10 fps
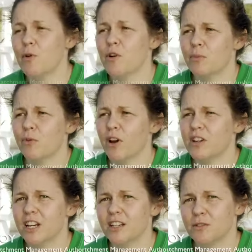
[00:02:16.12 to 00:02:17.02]
mooring
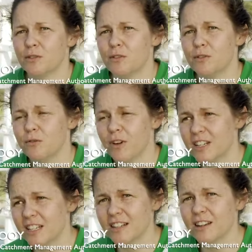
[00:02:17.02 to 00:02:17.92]
project through
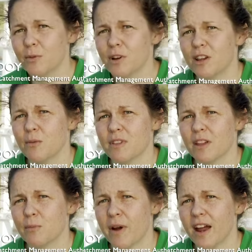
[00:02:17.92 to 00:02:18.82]
funding and working with
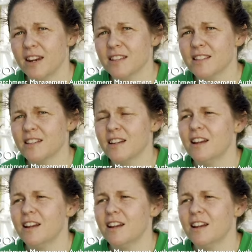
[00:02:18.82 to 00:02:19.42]
other partners,